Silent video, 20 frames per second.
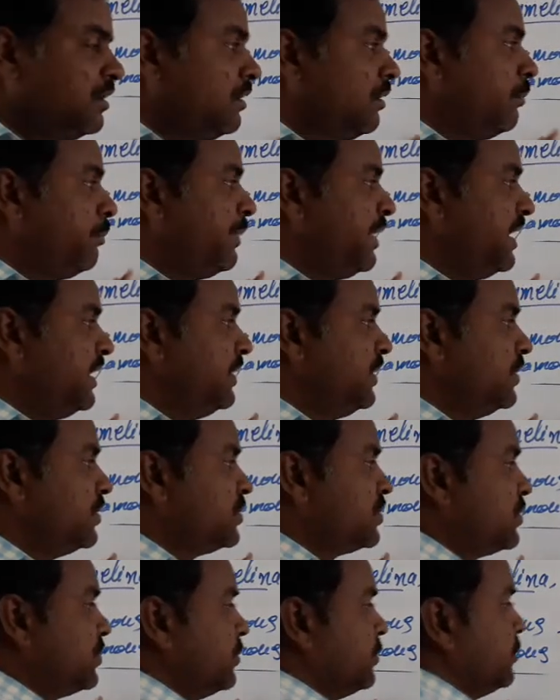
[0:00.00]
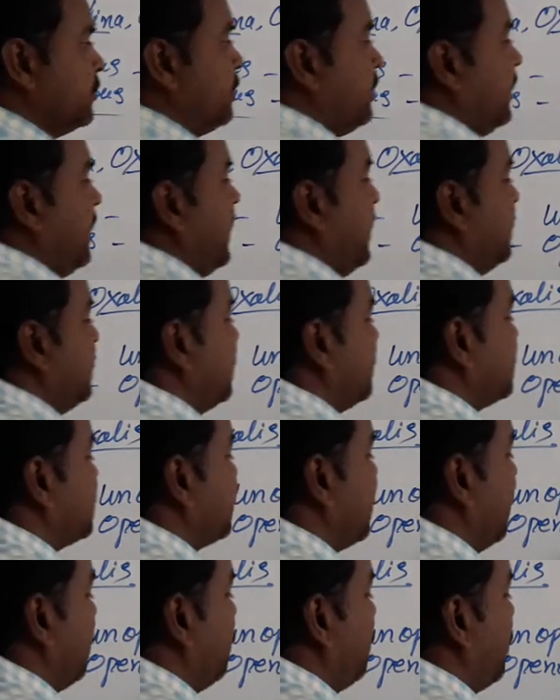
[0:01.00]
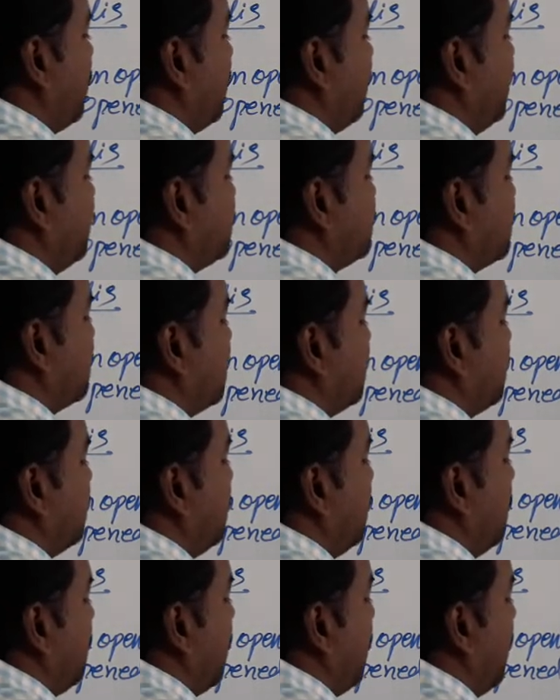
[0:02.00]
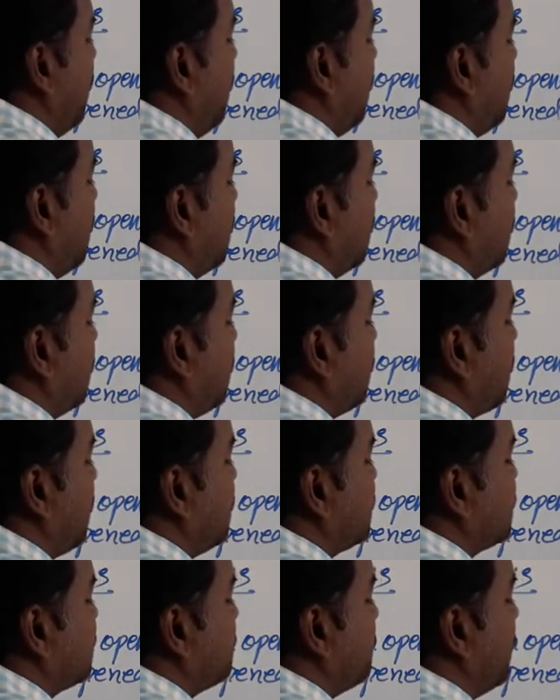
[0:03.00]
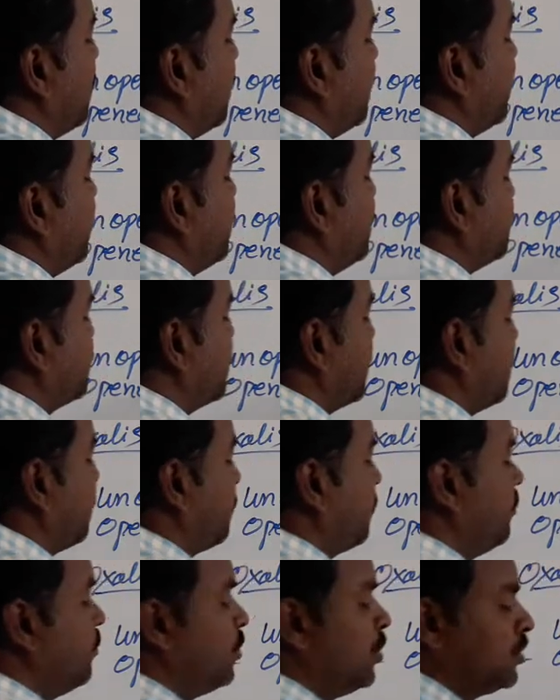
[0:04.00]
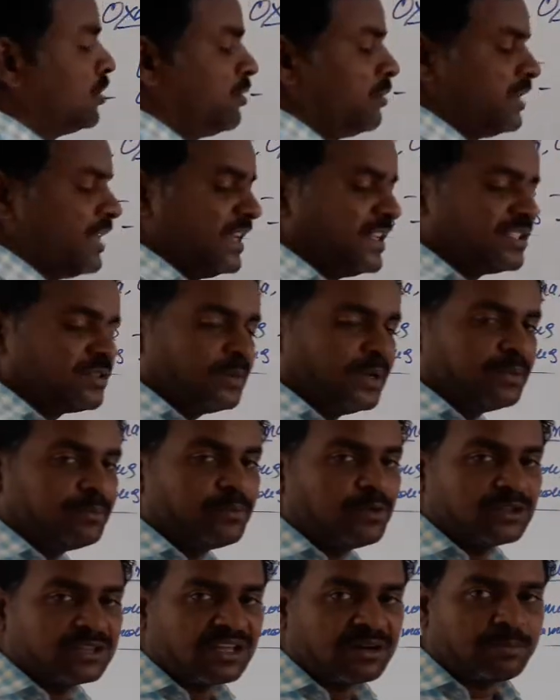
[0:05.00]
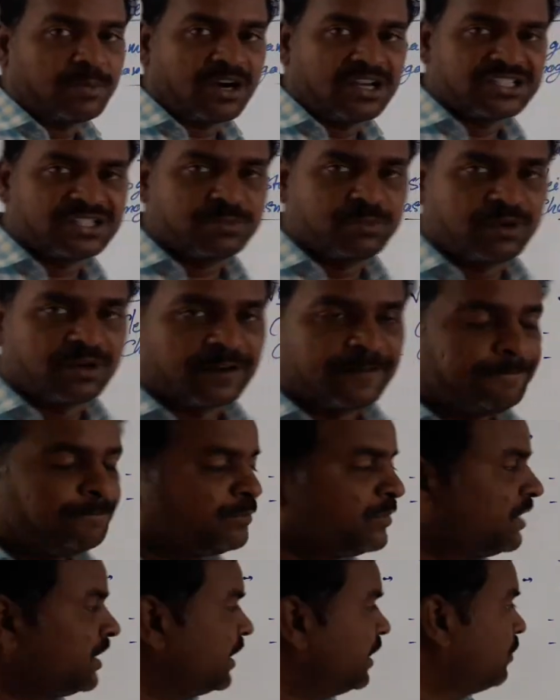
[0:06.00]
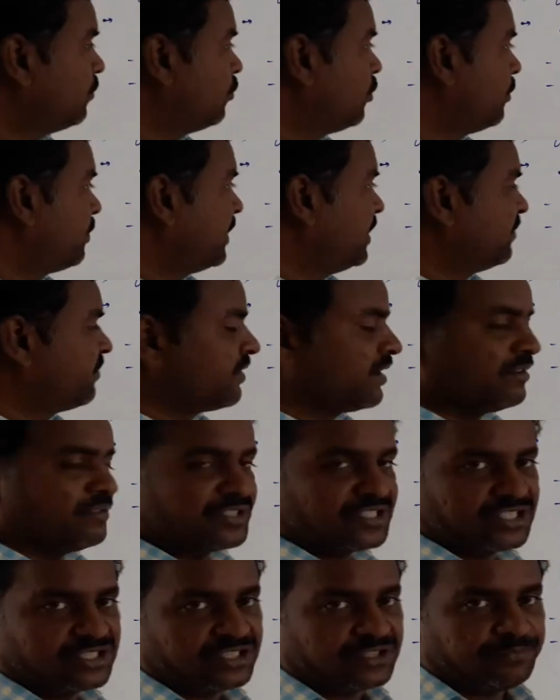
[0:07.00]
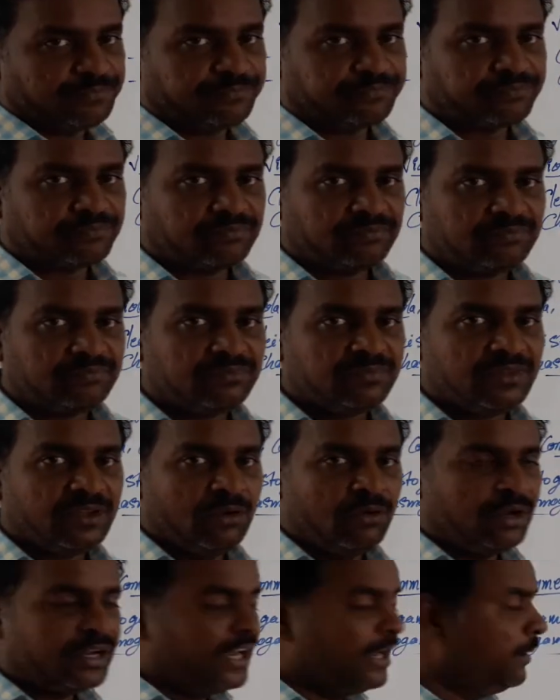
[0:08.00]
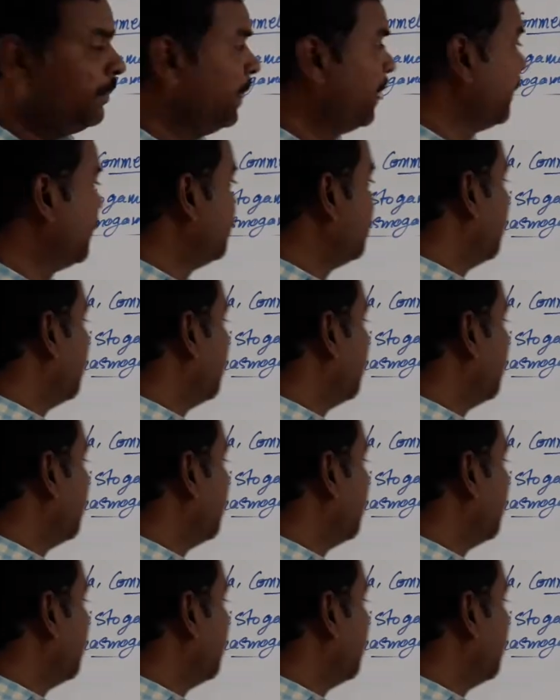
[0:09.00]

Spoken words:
may lead to either self-pollination or cross-pollination. Both takes place. Both are possible in open flowers. Okay.